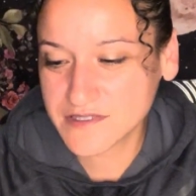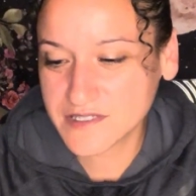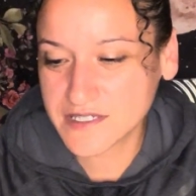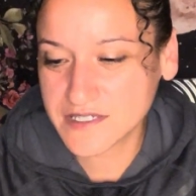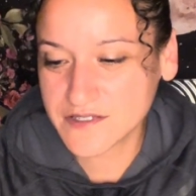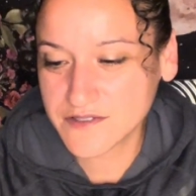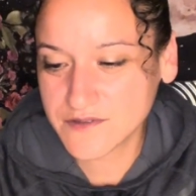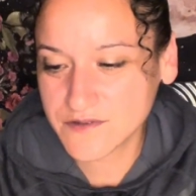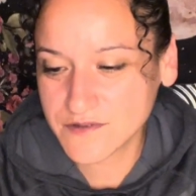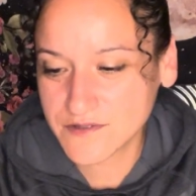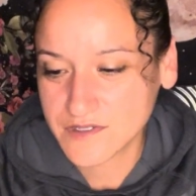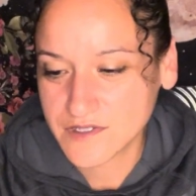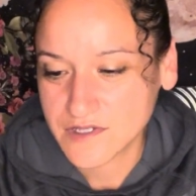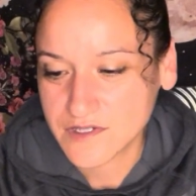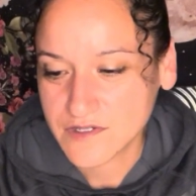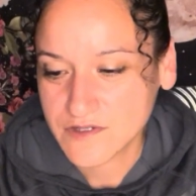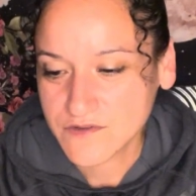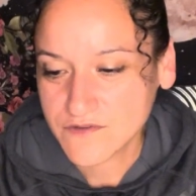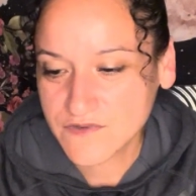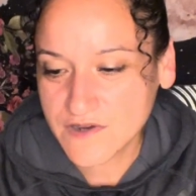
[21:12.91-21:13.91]
They
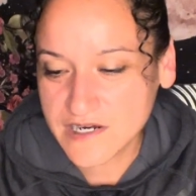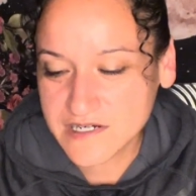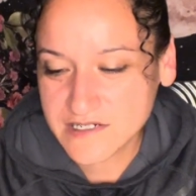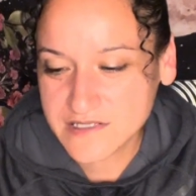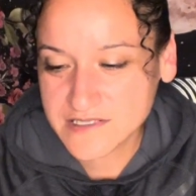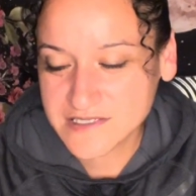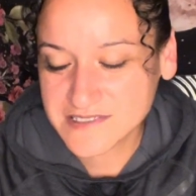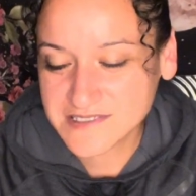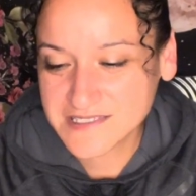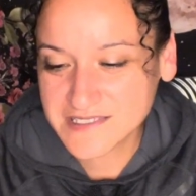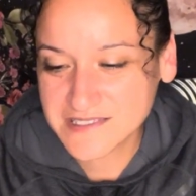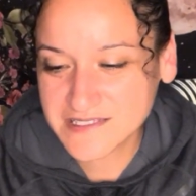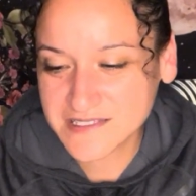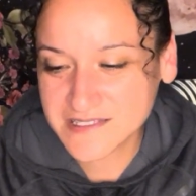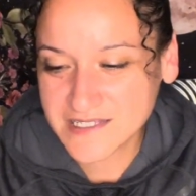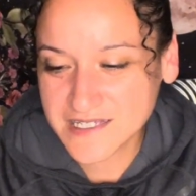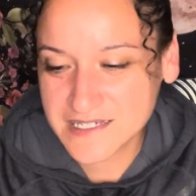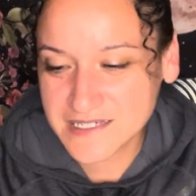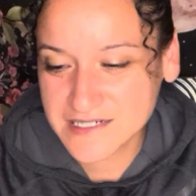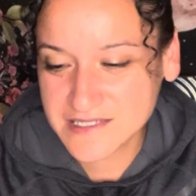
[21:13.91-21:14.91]
finally see the
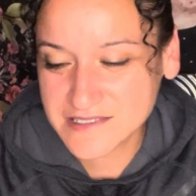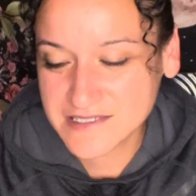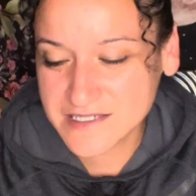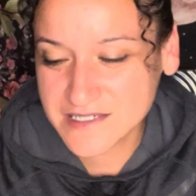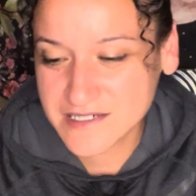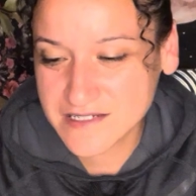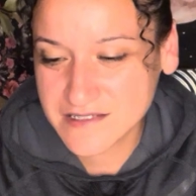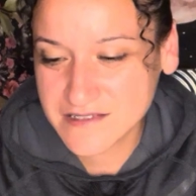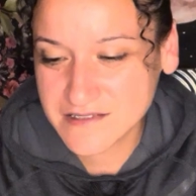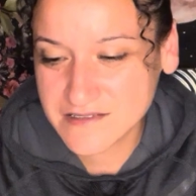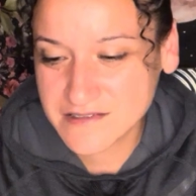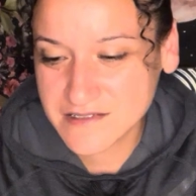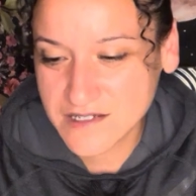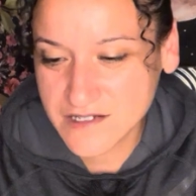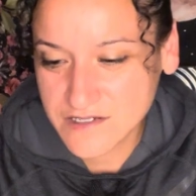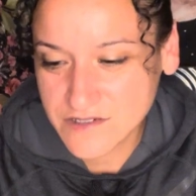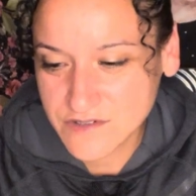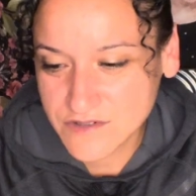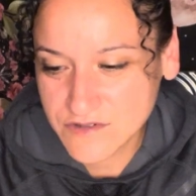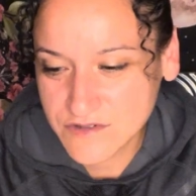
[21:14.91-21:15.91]
light at the end of the
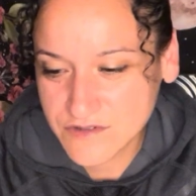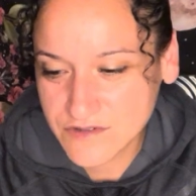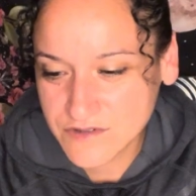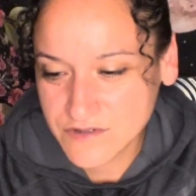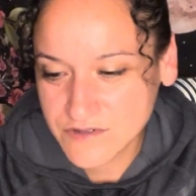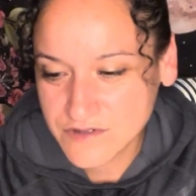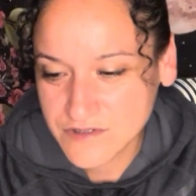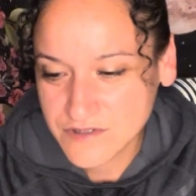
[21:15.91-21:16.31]
tunnel.